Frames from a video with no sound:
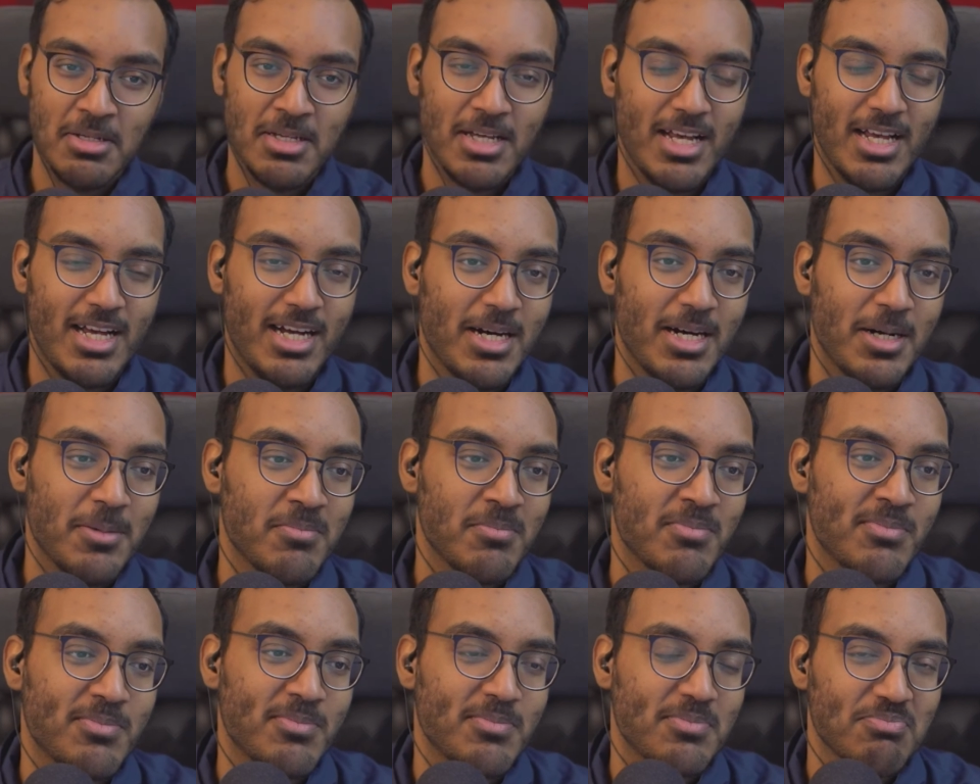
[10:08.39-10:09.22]

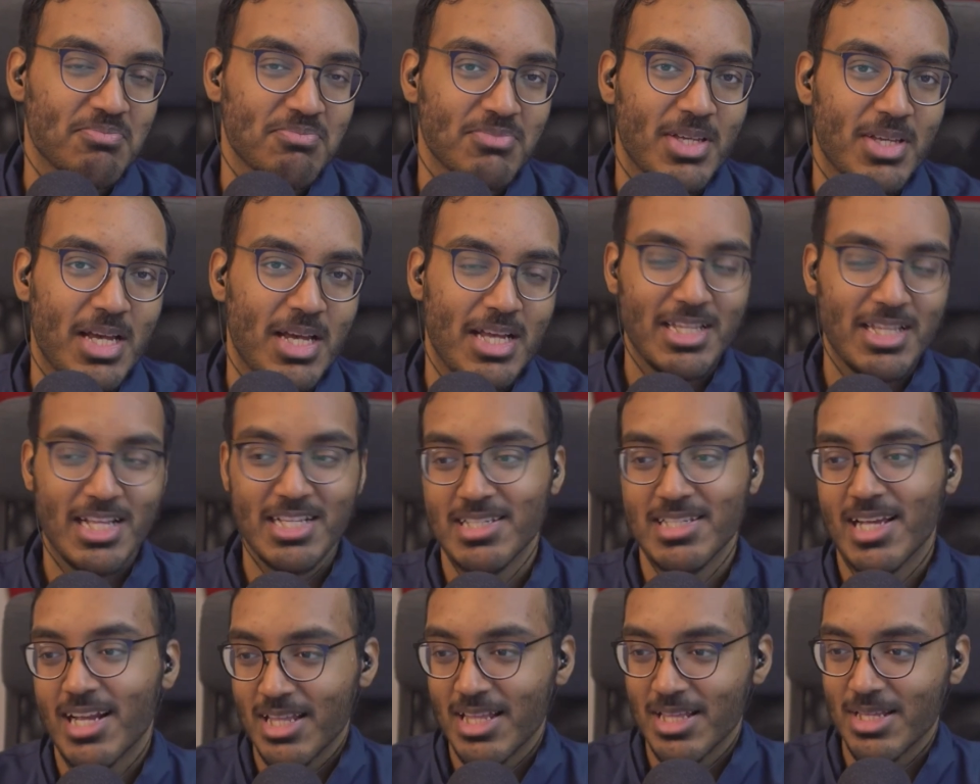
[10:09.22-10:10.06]
And that's
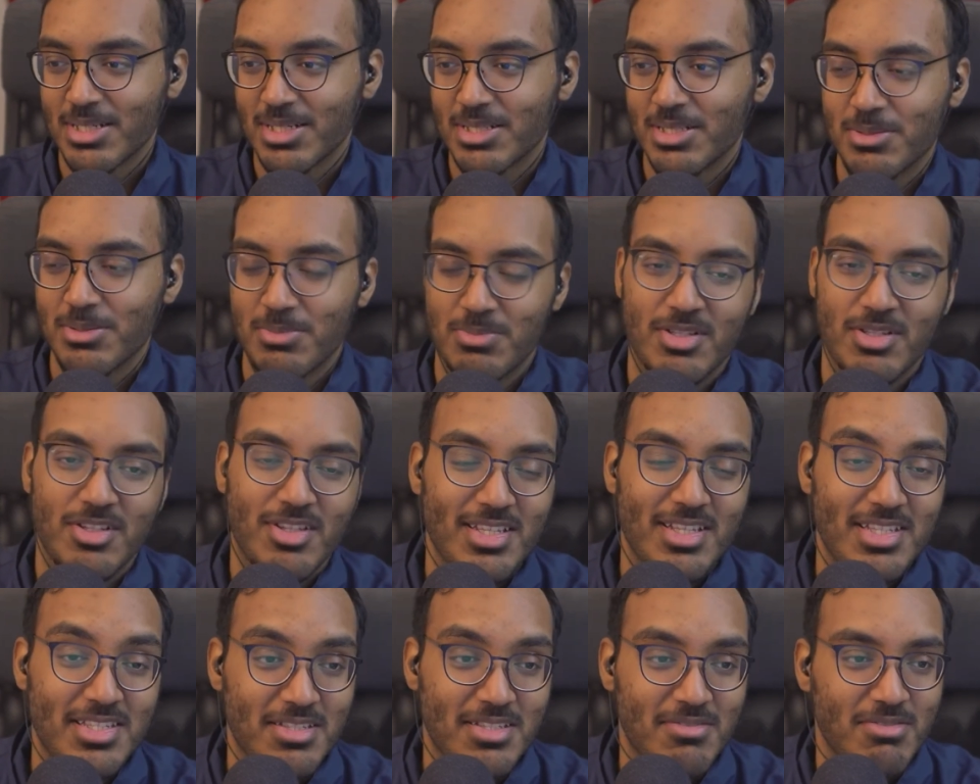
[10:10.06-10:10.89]
kind of like the
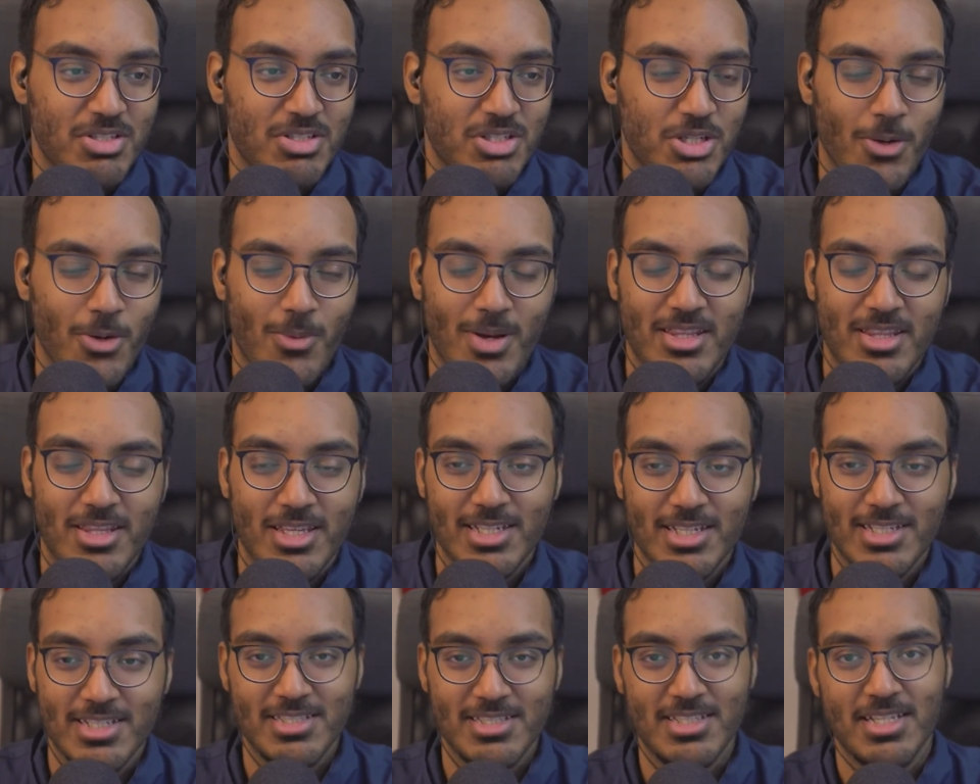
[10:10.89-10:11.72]
thesis of the show, I think,
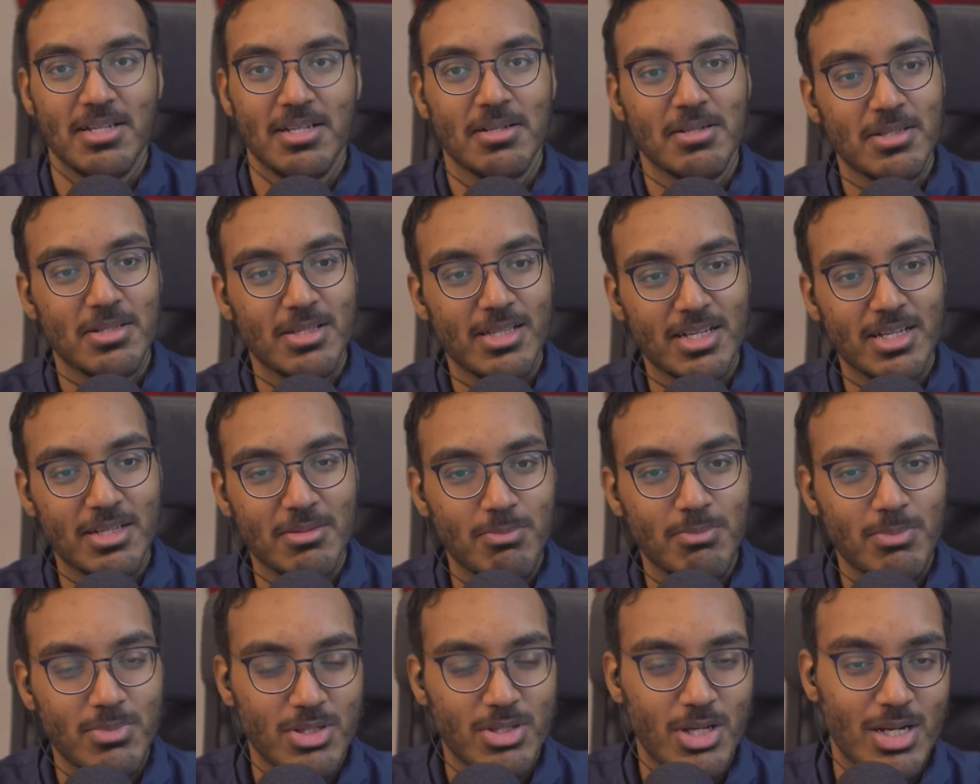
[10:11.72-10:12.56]
is that like
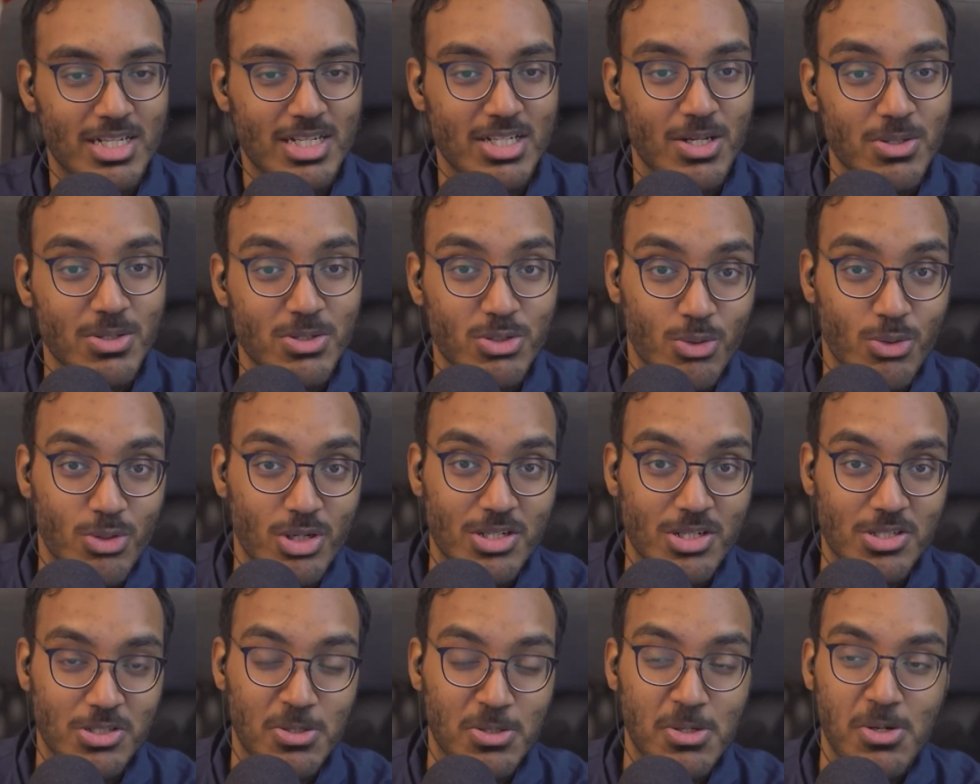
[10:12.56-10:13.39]
adults are a
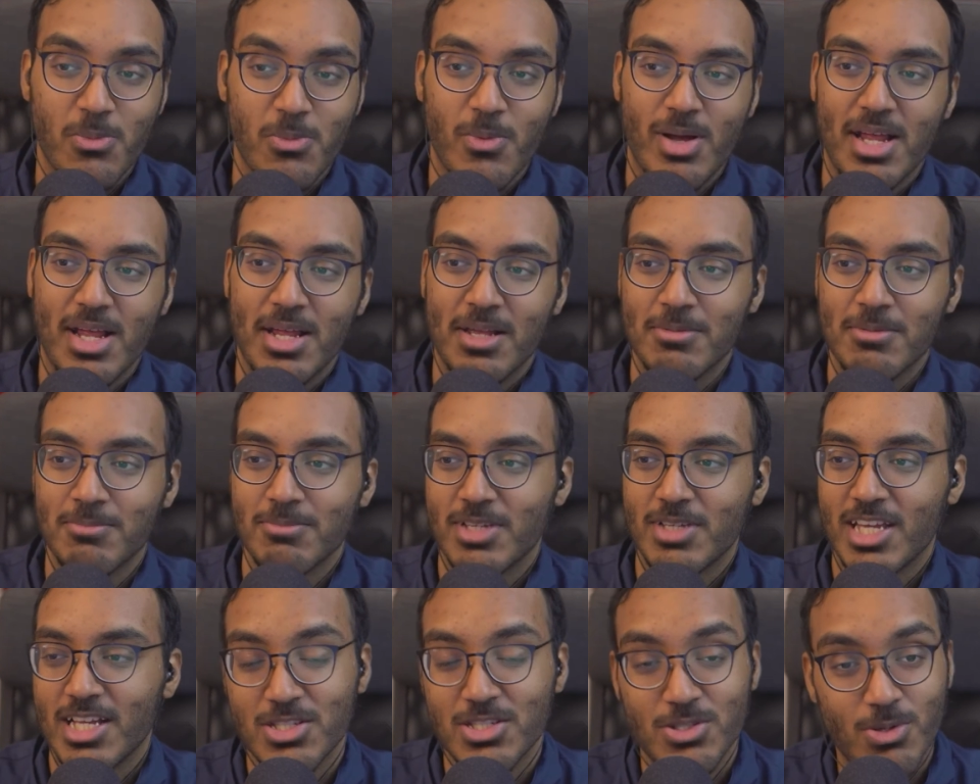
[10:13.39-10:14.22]
certain way,
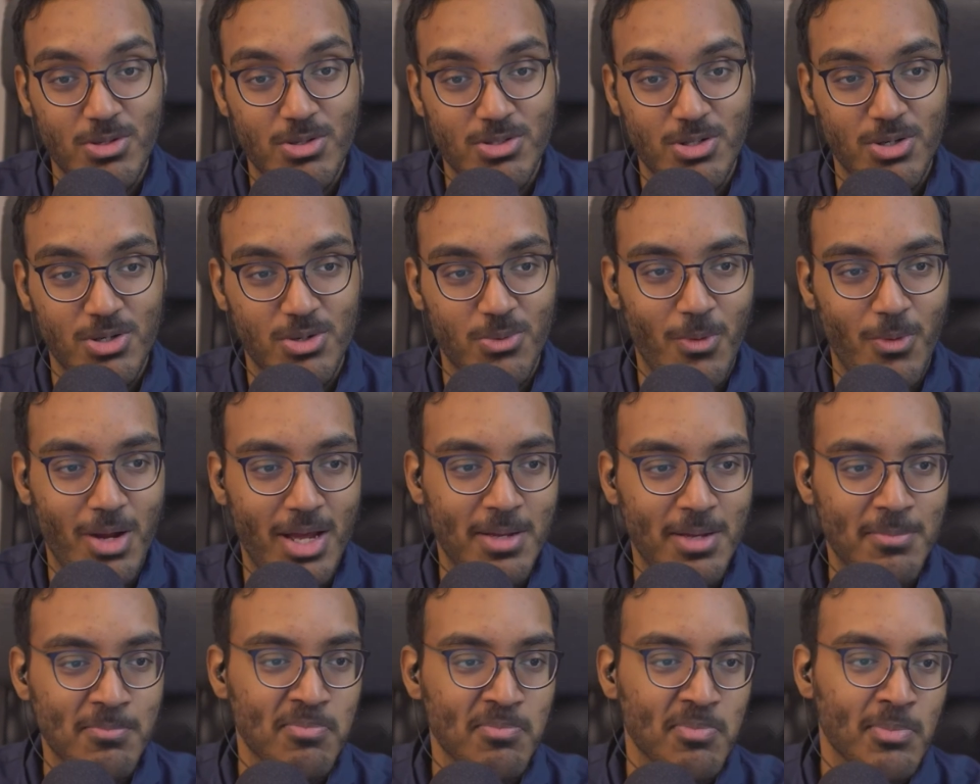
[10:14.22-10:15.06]
kids are a certain way,
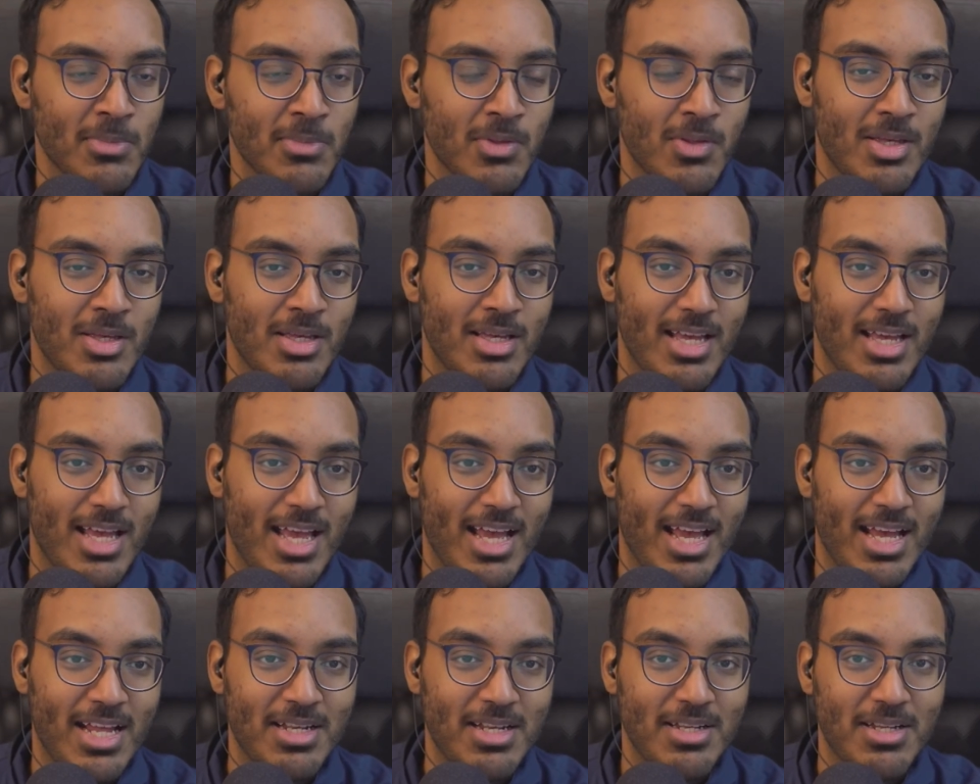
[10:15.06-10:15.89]

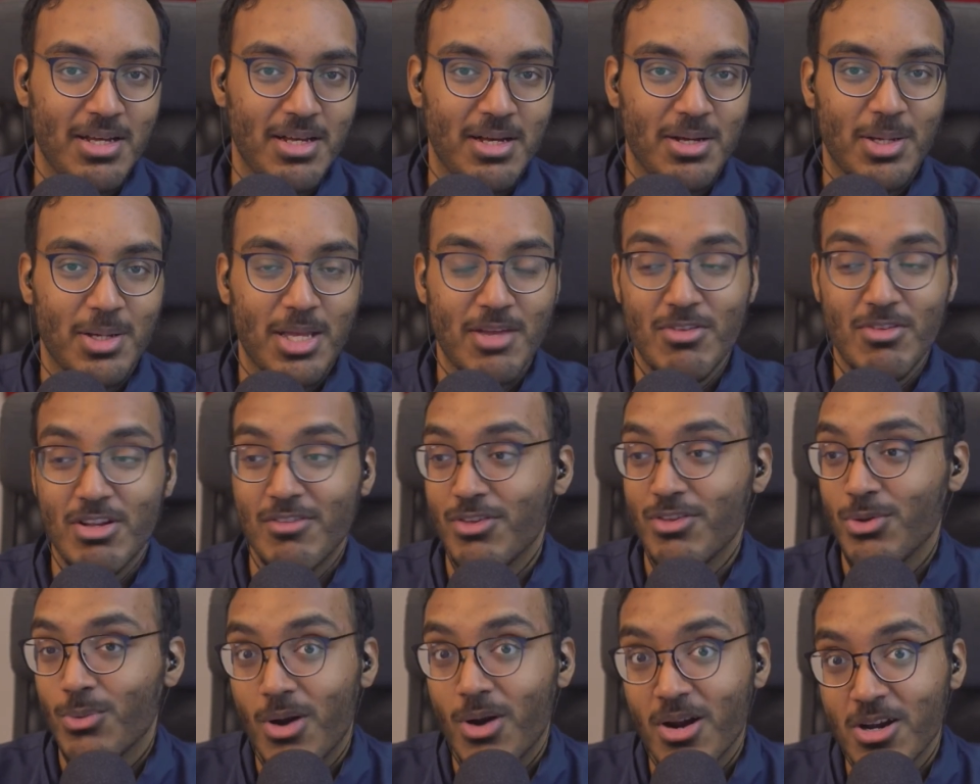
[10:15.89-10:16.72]
and even if
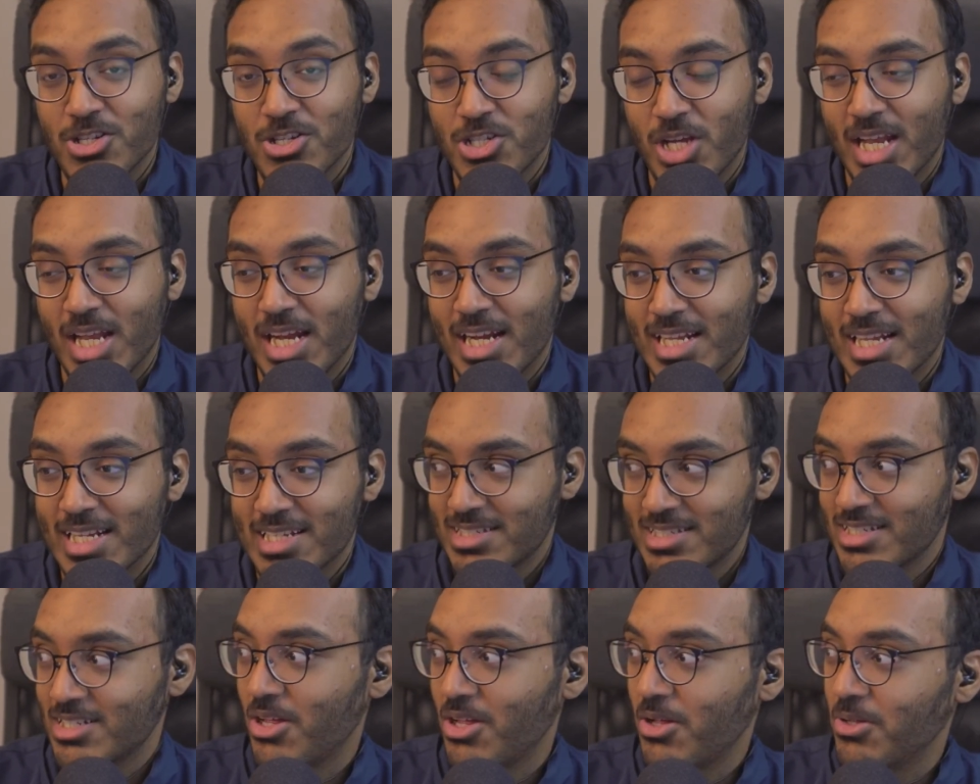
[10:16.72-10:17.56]
you are jaded as an
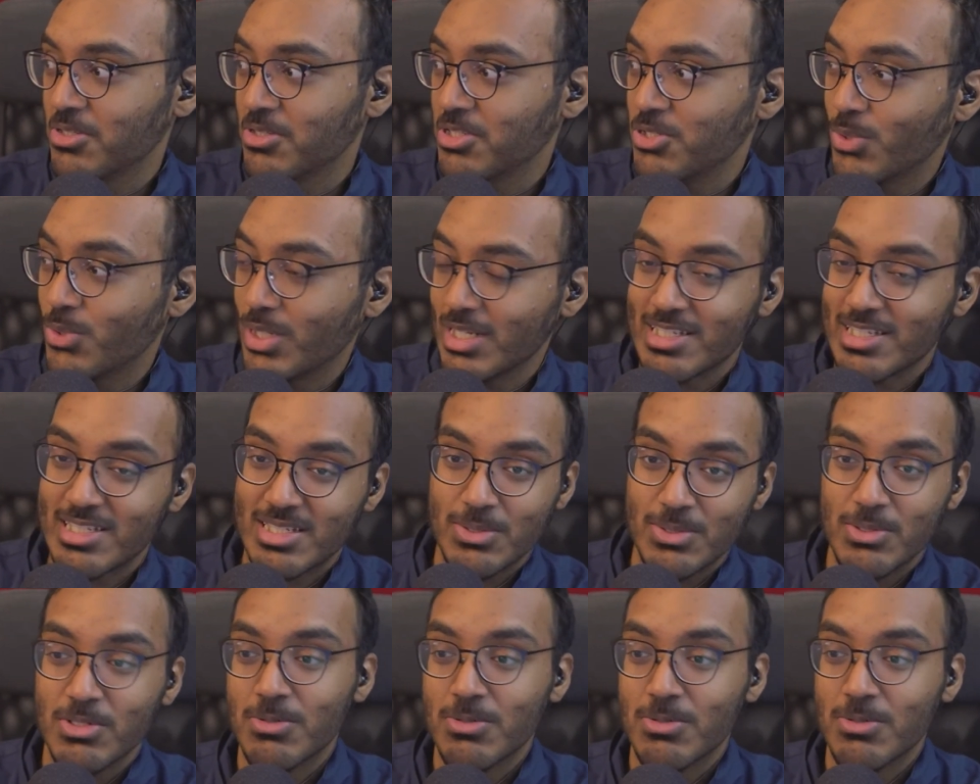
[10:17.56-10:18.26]
adult, you can still